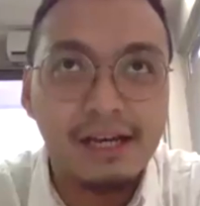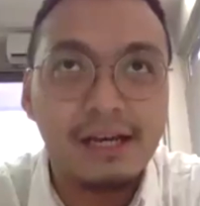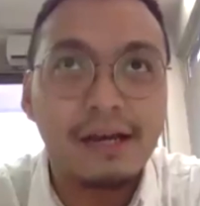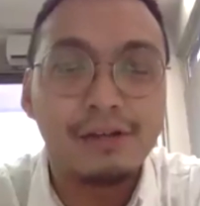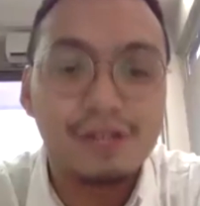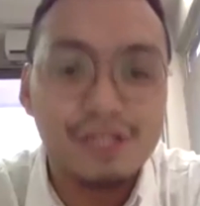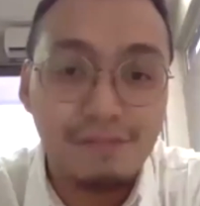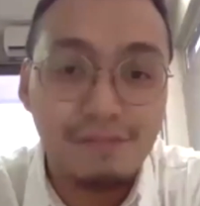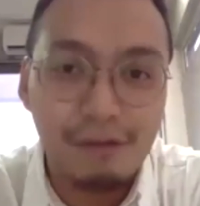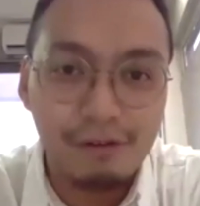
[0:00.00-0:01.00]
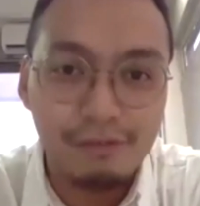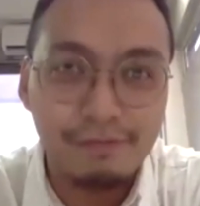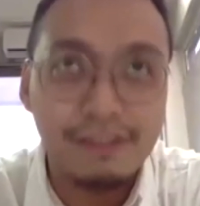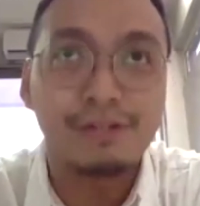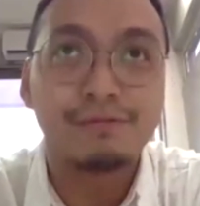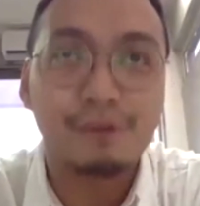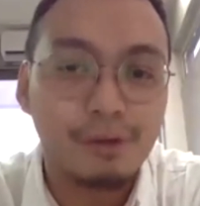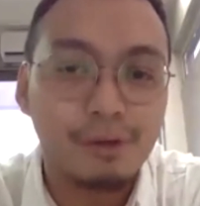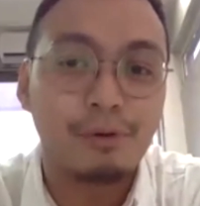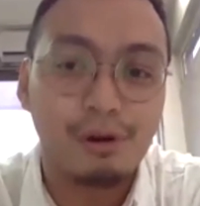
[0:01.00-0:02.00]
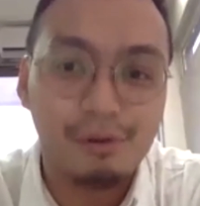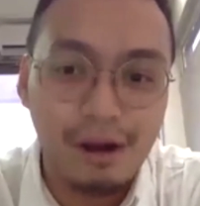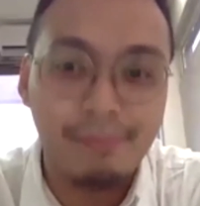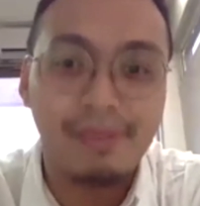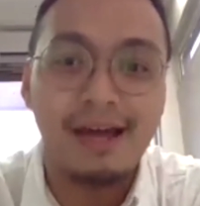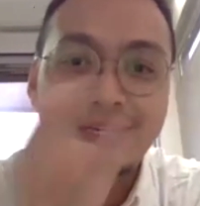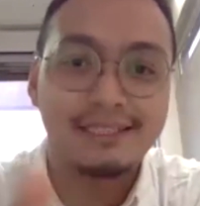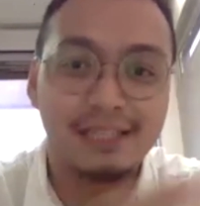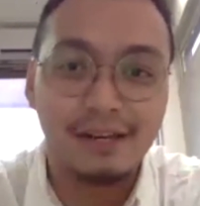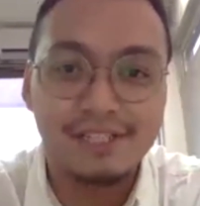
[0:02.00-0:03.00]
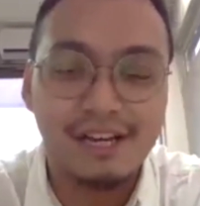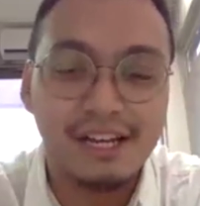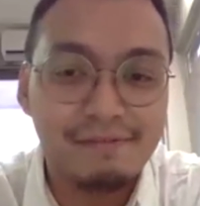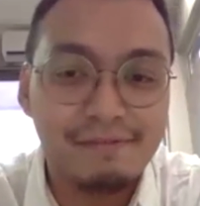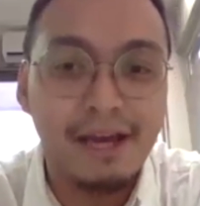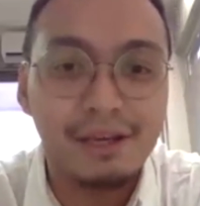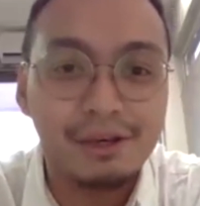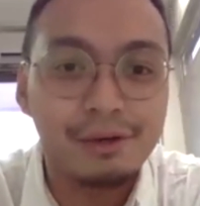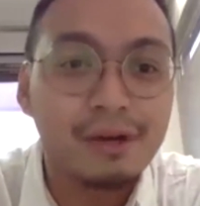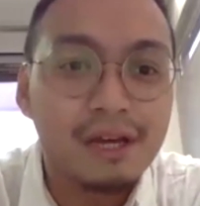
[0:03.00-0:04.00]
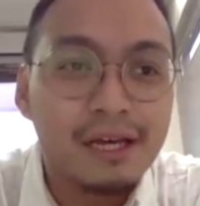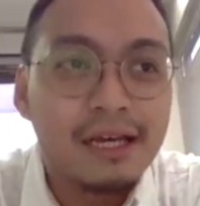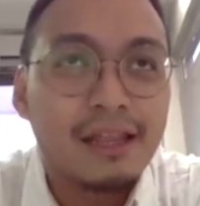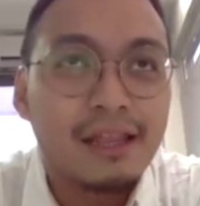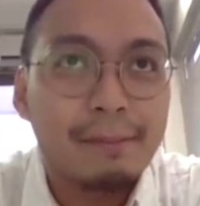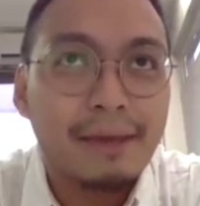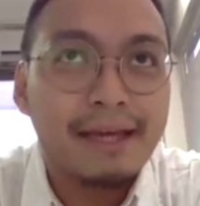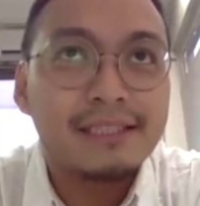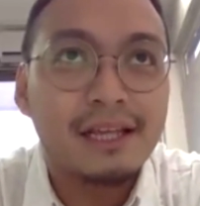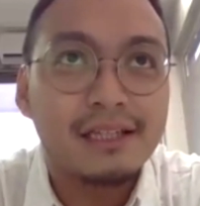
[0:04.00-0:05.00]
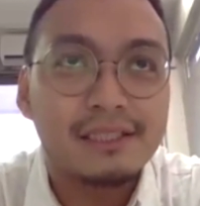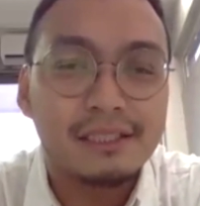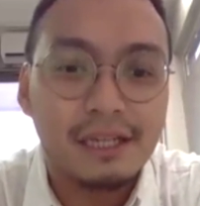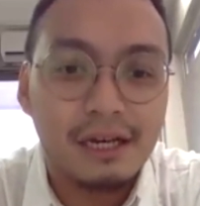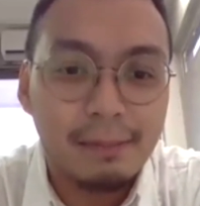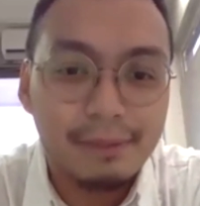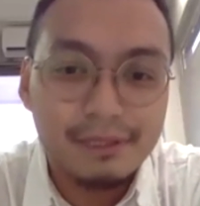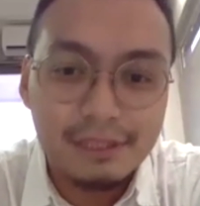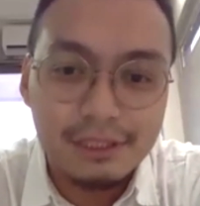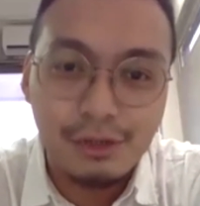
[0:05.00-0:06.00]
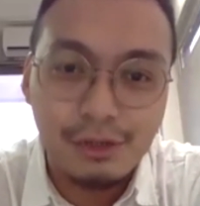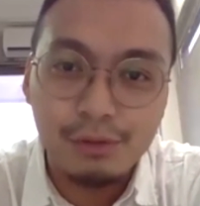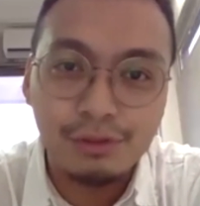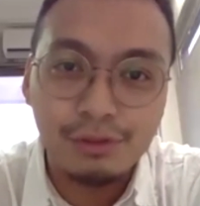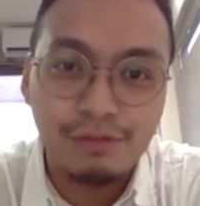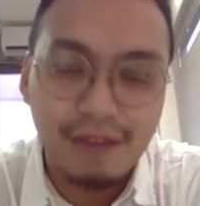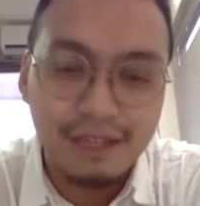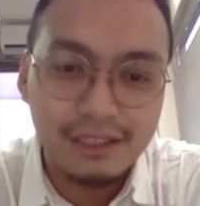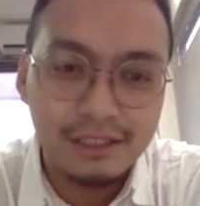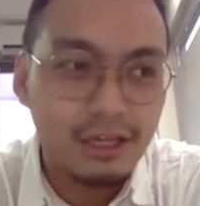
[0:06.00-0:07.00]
Indonesian Fashion Forward program that is initiated by you, that makes this business grow so fast.